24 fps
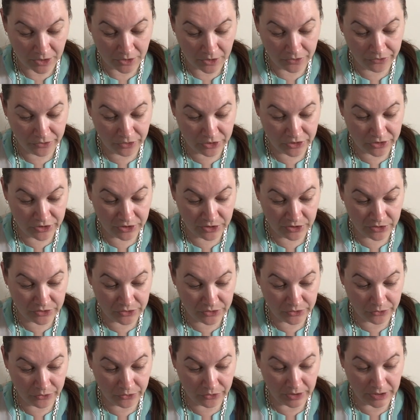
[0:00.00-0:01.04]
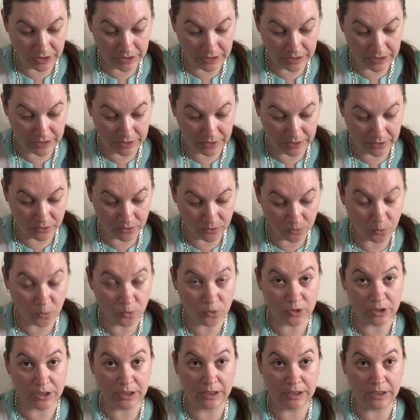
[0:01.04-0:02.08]
32 count
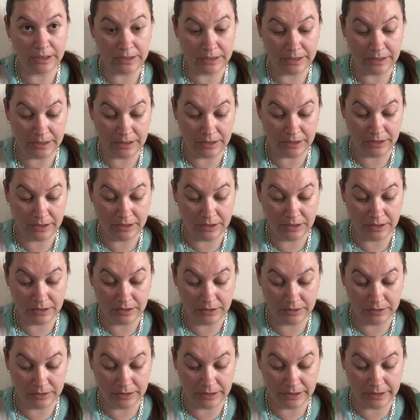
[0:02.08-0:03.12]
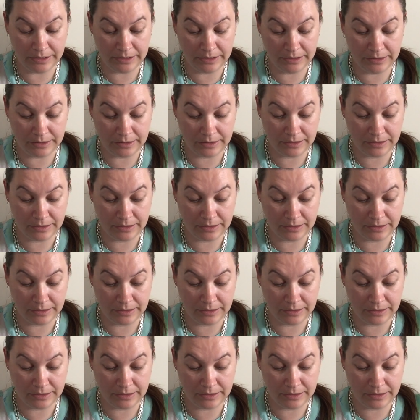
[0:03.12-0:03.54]
water lily linen.